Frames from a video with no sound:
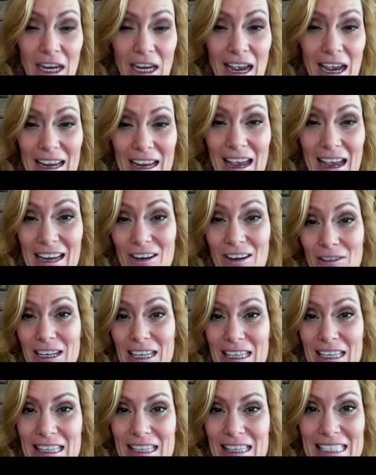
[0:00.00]
I don't need
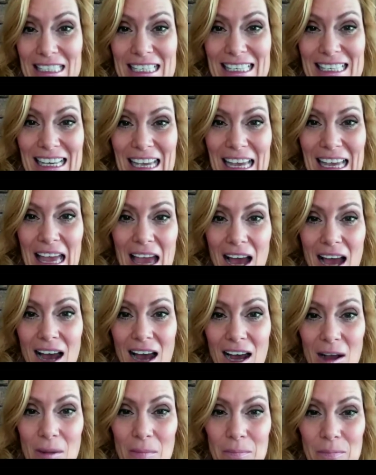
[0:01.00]
this.
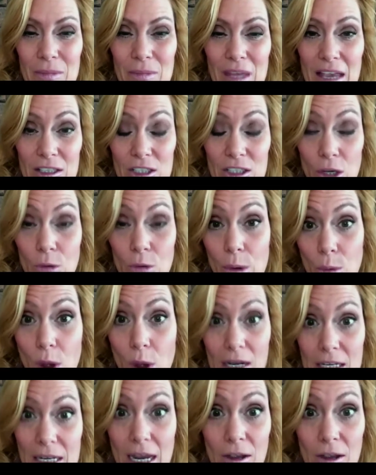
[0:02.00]
And so we walked
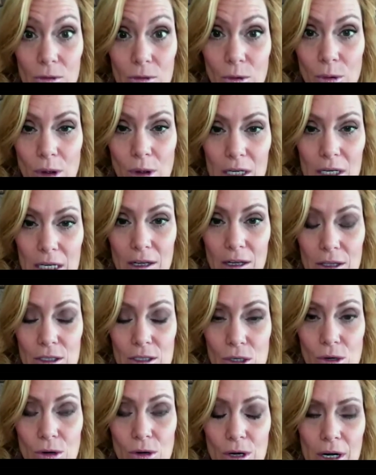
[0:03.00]
out. We walked out of the
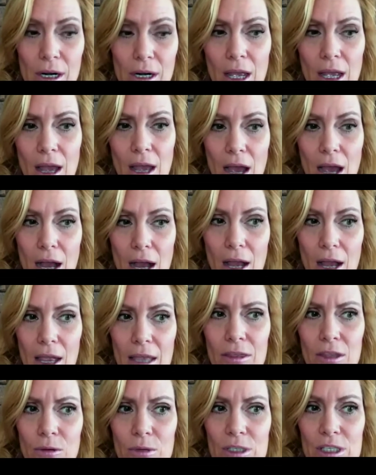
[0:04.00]
store. And there
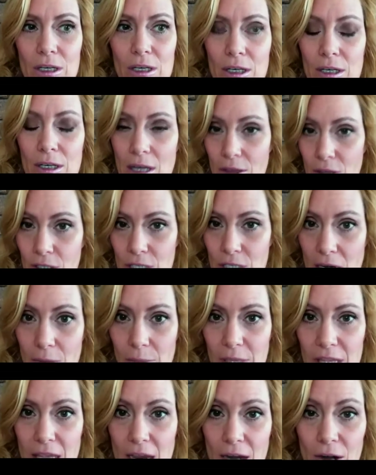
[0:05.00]
was another gentleman
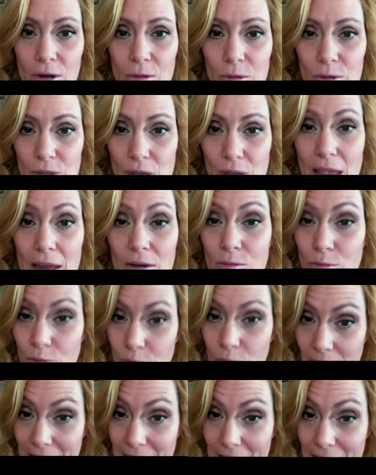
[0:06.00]
there who had,
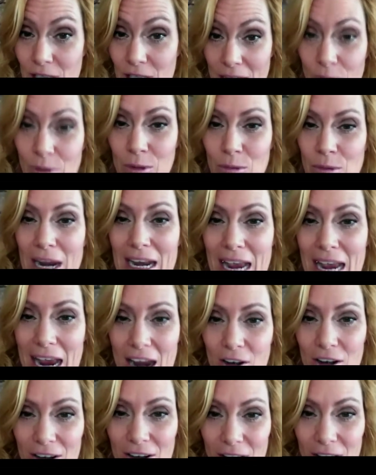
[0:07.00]
like you said, with red hair and
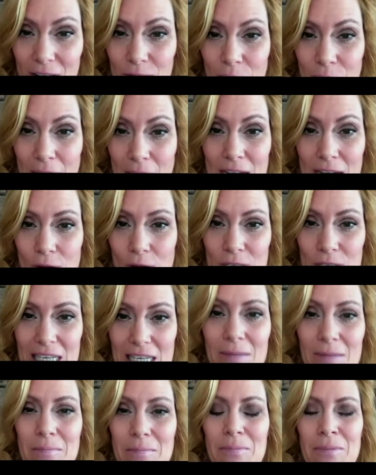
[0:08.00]
a red goatee.
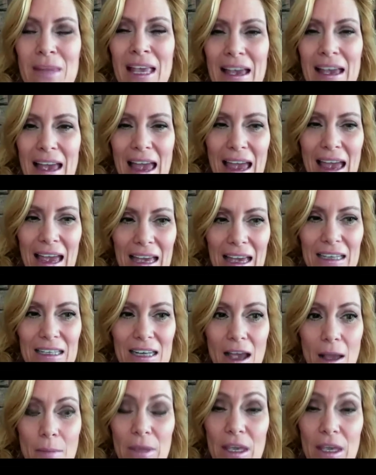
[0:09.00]
And
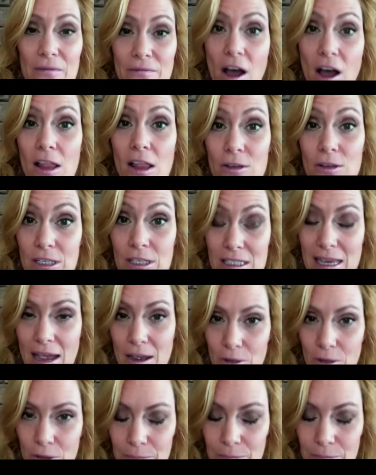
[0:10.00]
he followed us out.